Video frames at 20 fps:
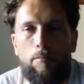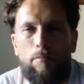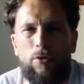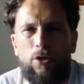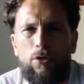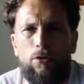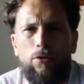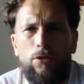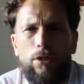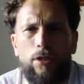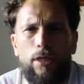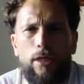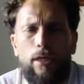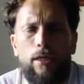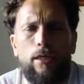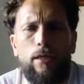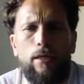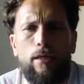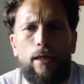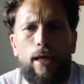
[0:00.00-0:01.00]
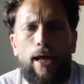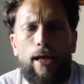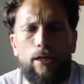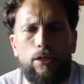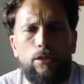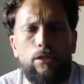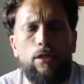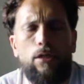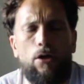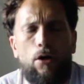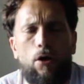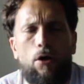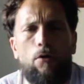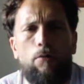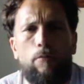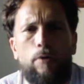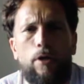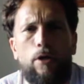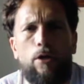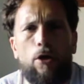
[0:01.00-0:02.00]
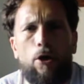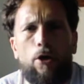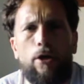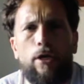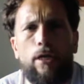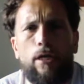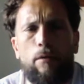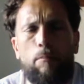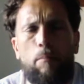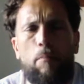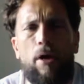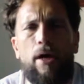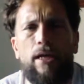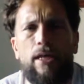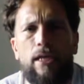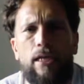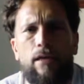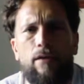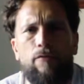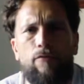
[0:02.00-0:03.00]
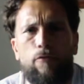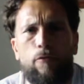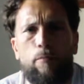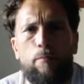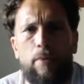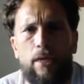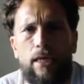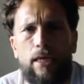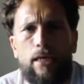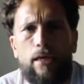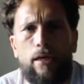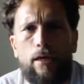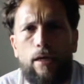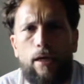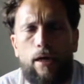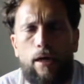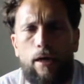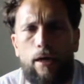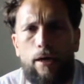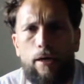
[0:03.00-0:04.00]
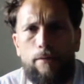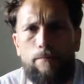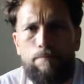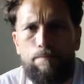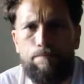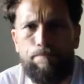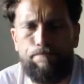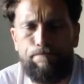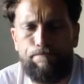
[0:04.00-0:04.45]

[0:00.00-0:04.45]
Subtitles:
usually all regarding money for me. I